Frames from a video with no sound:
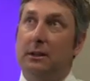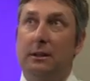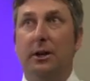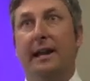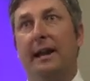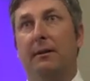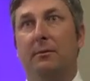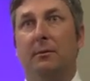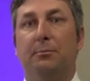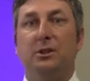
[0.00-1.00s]
looking
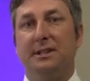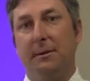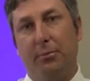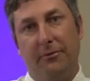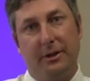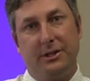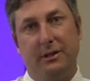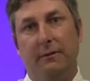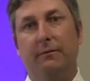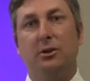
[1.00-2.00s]
at percent
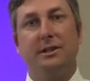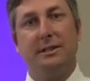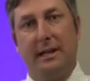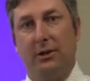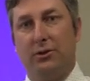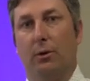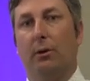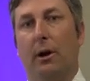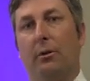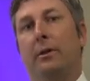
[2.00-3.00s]
proficient versus scale score
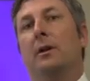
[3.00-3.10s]
growth.